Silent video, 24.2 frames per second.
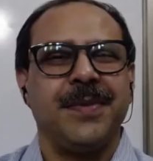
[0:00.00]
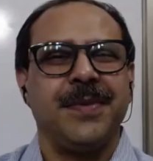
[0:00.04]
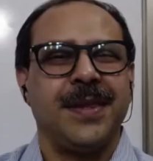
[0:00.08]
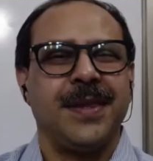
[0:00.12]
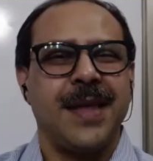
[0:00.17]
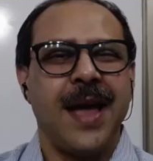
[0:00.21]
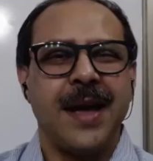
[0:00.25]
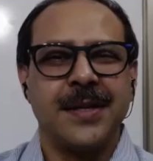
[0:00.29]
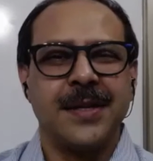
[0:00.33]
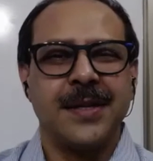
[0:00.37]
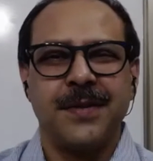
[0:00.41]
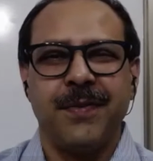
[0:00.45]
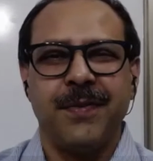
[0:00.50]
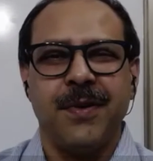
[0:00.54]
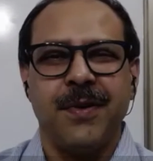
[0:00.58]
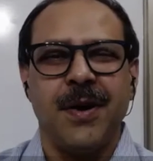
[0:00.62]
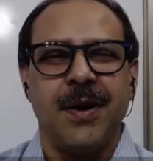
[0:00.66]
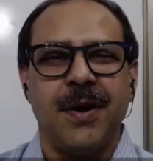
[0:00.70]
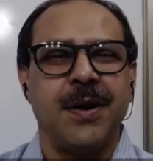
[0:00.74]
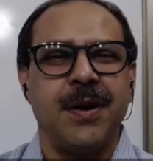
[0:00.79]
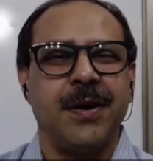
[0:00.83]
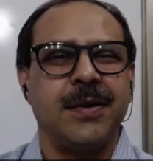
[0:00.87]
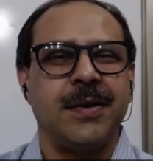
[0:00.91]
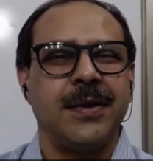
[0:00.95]
Thanks
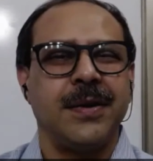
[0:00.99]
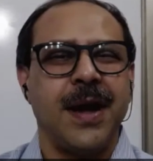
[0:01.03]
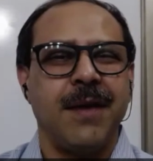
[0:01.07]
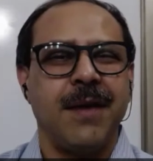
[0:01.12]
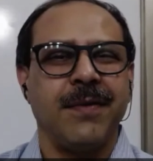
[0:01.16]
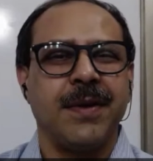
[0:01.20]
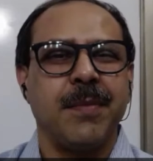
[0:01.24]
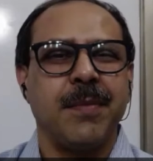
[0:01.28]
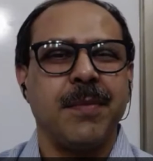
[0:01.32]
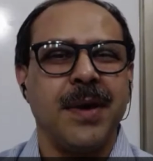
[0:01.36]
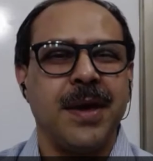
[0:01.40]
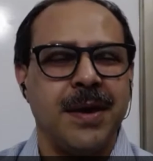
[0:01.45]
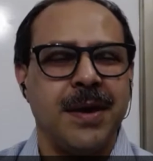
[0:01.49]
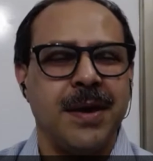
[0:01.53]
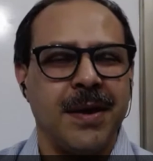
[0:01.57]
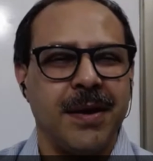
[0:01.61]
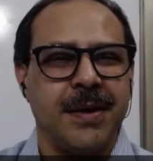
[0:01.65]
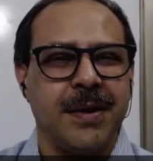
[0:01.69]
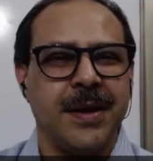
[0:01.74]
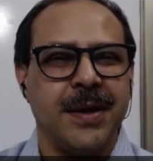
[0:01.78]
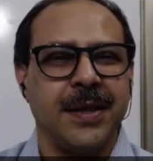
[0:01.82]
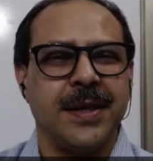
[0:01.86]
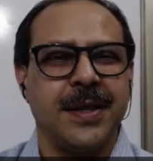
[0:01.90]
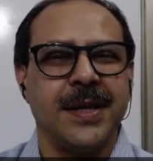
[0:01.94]
for having me
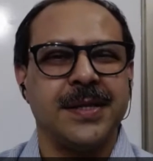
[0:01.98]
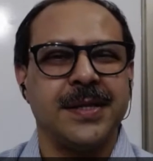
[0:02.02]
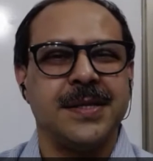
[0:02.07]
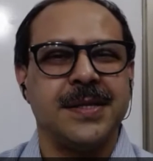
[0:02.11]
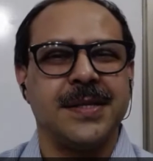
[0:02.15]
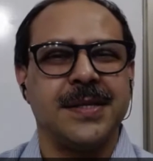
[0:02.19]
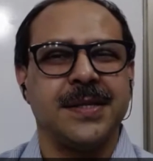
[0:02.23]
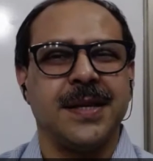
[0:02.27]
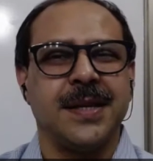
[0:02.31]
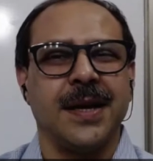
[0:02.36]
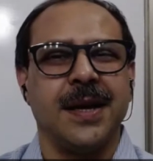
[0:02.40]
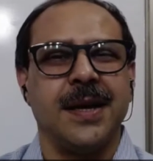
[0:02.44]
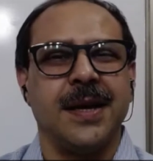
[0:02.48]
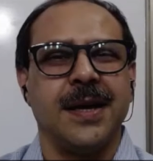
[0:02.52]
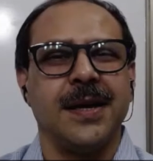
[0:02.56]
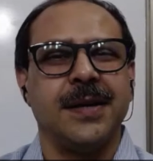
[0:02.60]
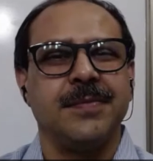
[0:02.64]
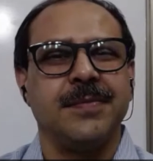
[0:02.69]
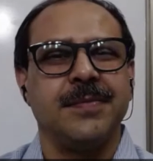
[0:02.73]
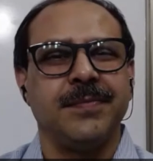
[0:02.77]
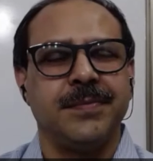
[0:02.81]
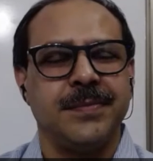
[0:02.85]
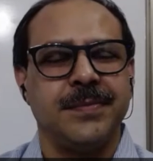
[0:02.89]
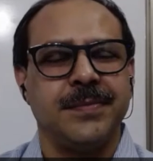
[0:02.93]
here in this
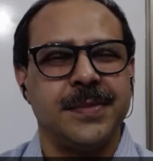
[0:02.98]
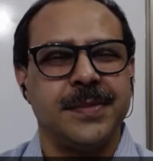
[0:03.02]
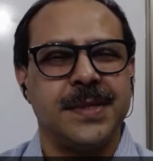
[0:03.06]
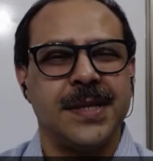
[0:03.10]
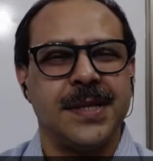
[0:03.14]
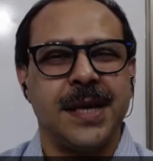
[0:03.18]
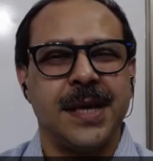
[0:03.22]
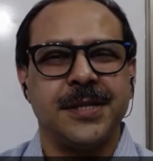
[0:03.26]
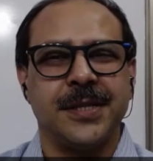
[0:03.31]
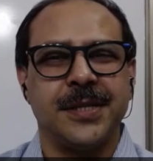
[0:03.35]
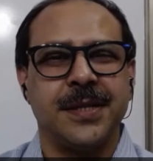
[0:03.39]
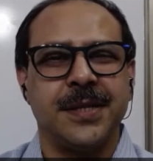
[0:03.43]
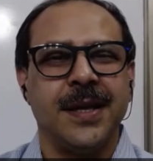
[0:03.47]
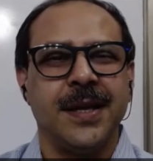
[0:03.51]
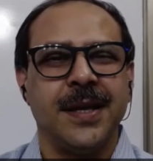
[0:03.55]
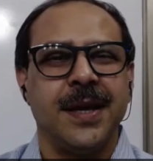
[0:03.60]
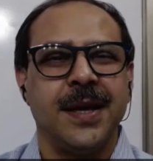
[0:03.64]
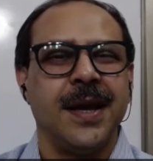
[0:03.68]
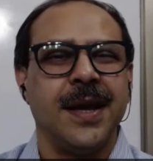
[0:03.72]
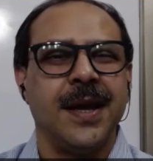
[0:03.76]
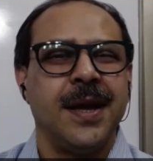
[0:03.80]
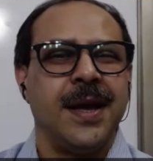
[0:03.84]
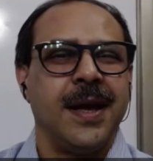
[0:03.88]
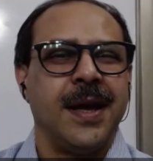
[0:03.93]

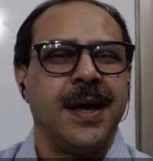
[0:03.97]
session.